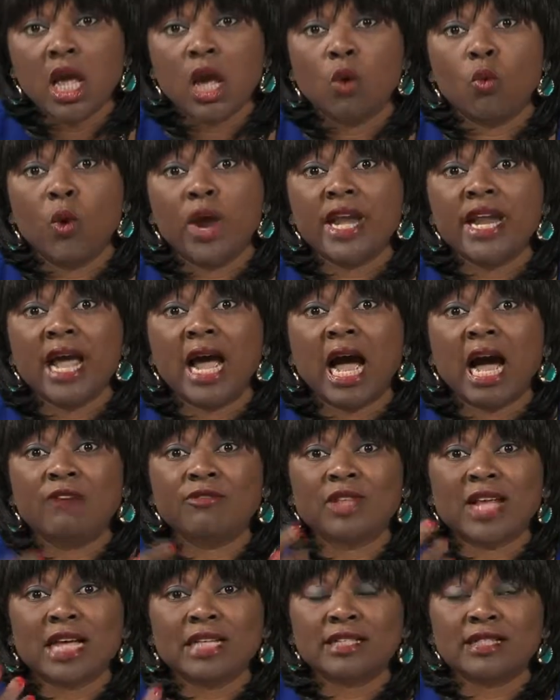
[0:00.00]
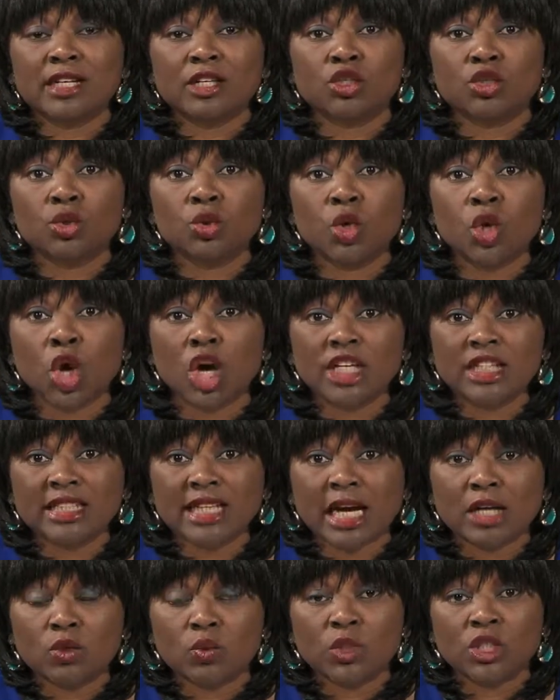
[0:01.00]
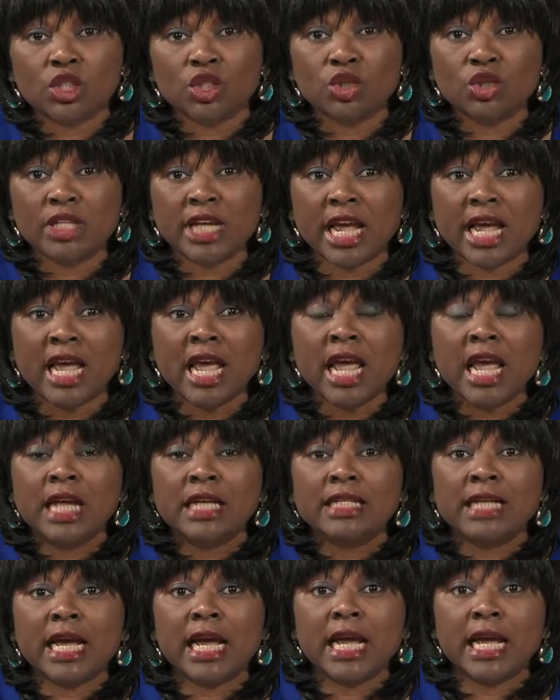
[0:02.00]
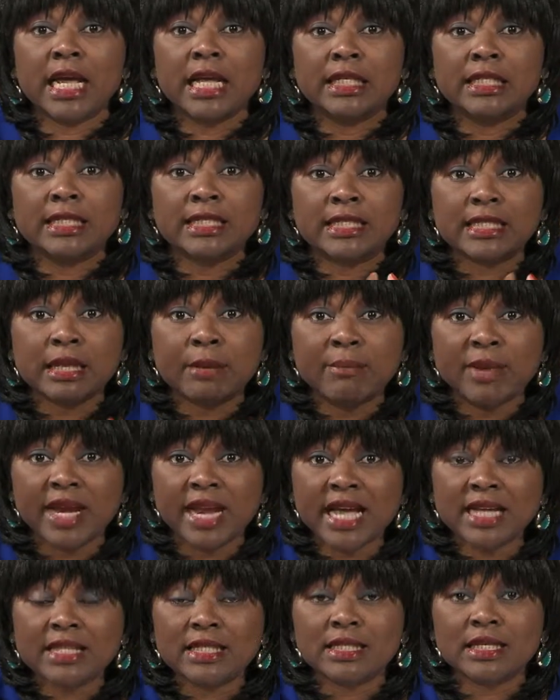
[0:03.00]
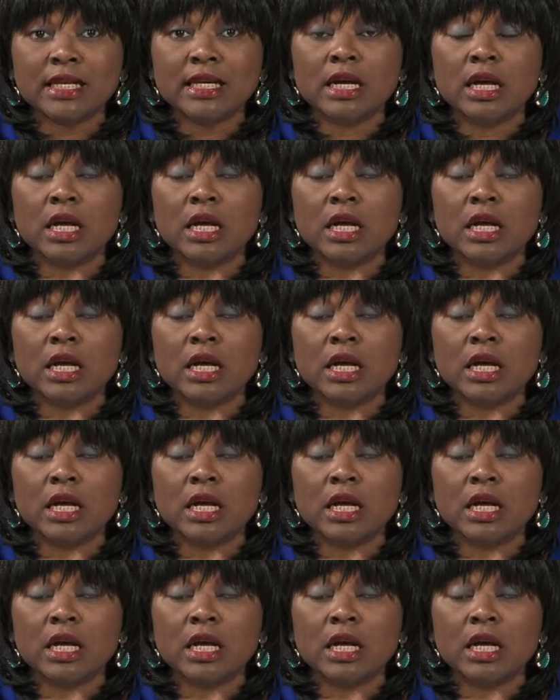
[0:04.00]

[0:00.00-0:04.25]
when they have that sexual contact with you they they disseminate